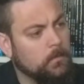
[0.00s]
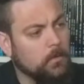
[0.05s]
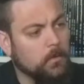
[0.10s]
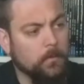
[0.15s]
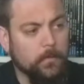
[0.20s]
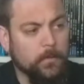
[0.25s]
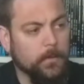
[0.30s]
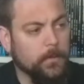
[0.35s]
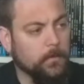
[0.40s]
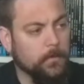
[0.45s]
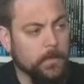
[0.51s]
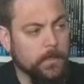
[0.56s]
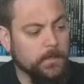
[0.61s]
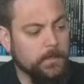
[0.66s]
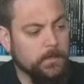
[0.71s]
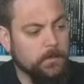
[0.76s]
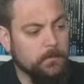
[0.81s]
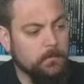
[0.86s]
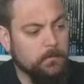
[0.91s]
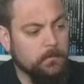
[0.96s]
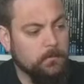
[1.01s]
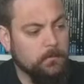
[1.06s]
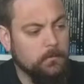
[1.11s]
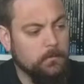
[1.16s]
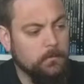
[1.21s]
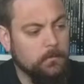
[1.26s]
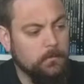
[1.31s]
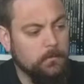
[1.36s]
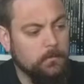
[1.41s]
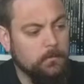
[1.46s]
Or Bernie Wrightson.
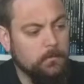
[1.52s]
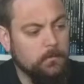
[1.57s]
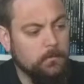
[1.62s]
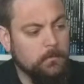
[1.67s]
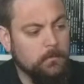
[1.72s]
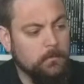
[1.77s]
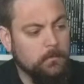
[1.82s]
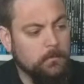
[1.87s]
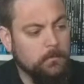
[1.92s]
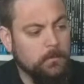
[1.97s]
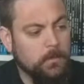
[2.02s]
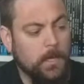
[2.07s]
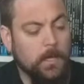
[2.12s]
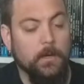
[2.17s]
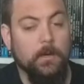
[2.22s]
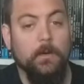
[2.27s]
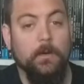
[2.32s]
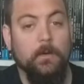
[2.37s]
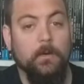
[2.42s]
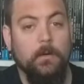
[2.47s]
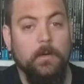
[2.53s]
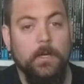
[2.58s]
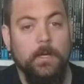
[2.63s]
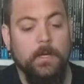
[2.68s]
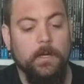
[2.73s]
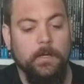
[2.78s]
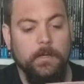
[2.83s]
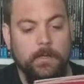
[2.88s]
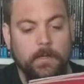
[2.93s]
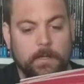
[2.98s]
I don't know. I
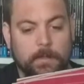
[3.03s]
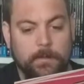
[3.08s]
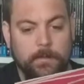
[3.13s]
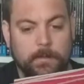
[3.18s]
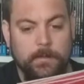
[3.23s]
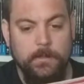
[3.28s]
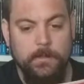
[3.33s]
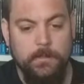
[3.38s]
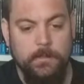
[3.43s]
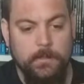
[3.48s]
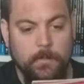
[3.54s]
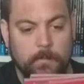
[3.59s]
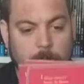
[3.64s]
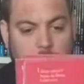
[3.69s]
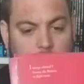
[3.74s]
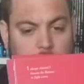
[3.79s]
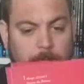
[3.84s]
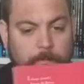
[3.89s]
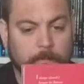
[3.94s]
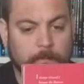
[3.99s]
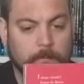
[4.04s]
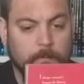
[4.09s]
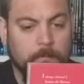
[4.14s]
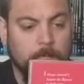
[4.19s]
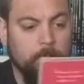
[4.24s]
got it like this. So.